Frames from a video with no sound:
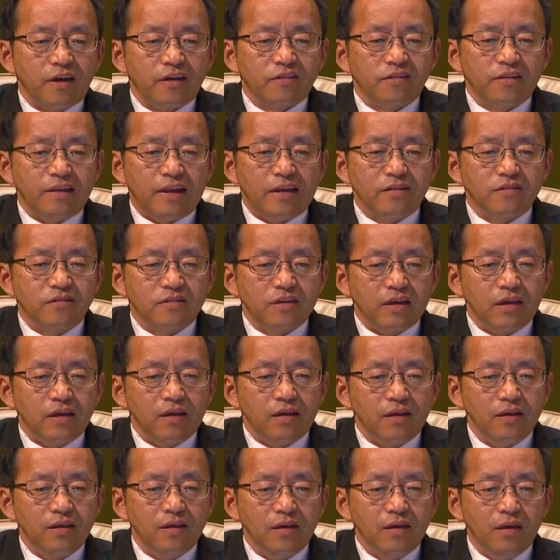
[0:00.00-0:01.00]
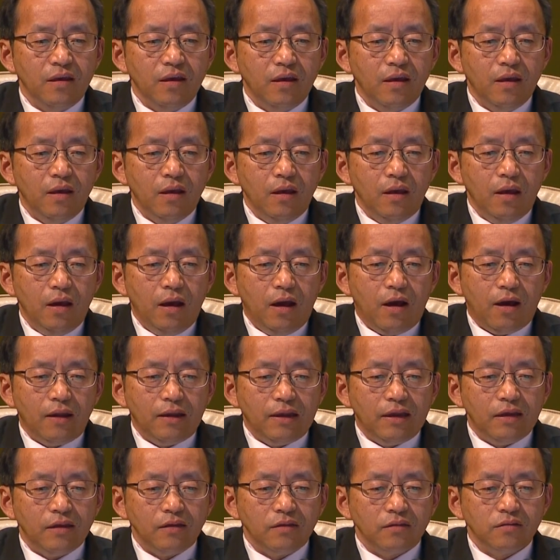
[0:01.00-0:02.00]
Excellency
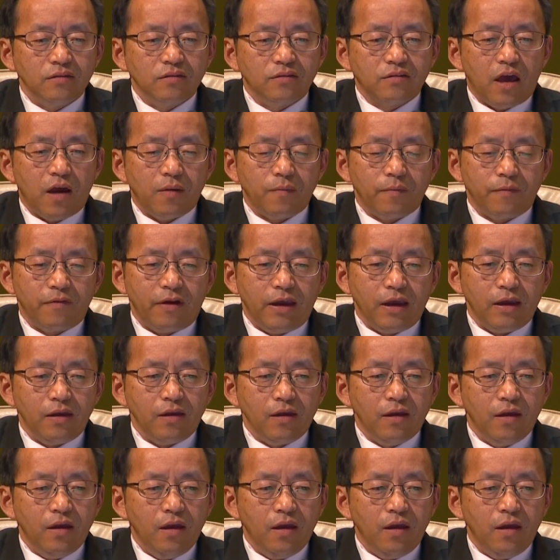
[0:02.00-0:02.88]
Ali Sabry,